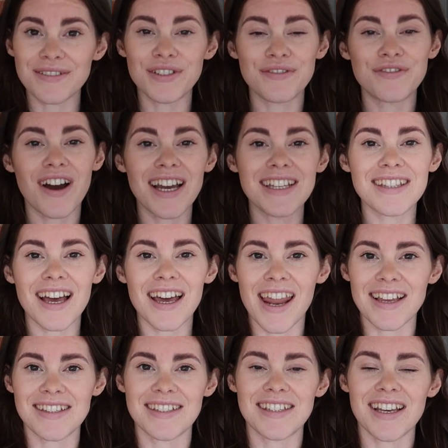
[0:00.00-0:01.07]
if you find that an
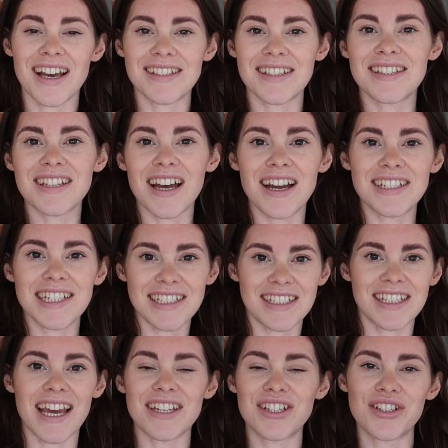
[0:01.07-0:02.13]
exercise is starting to
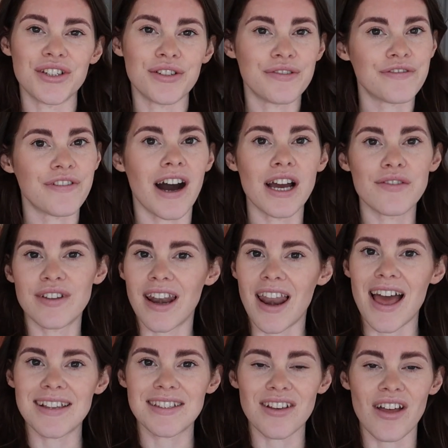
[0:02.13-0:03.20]
get to 5 and
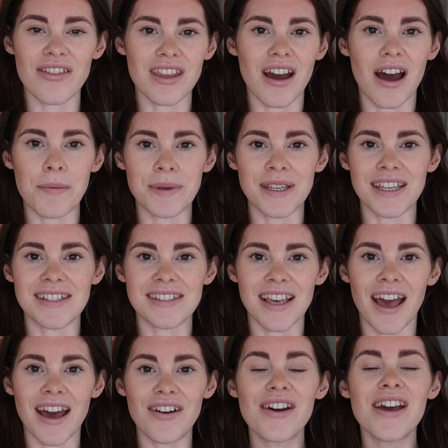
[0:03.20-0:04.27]
less on the RPE
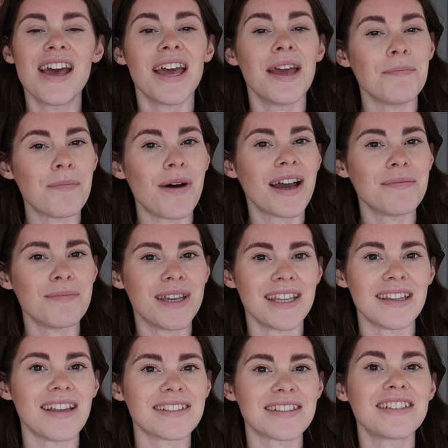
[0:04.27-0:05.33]
scale, it might
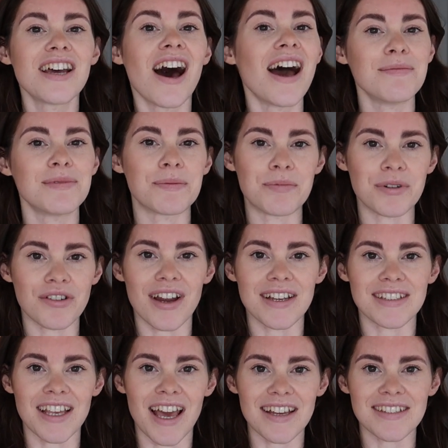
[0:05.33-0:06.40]
mean there's time to progress
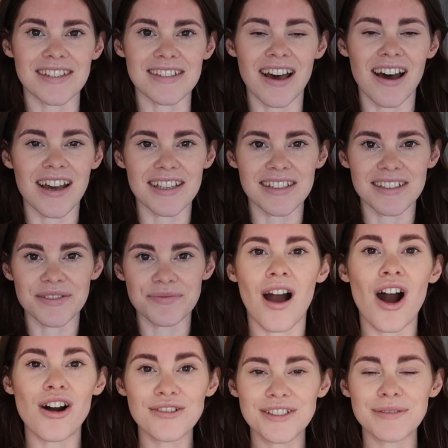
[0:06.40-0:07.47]
the exercise.
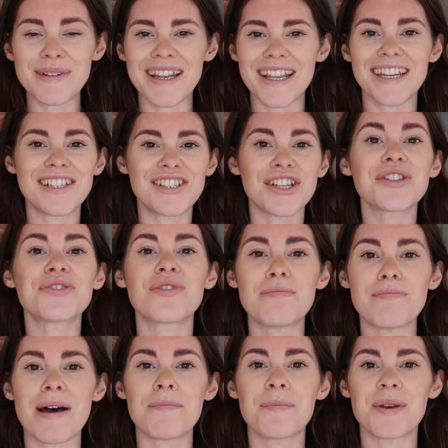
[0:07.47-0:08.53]
Ultimately, just
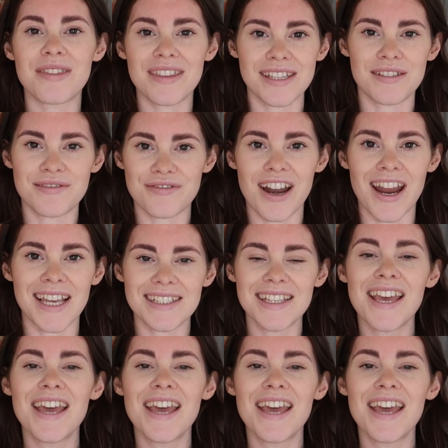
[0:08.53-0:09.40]
remember this phrase.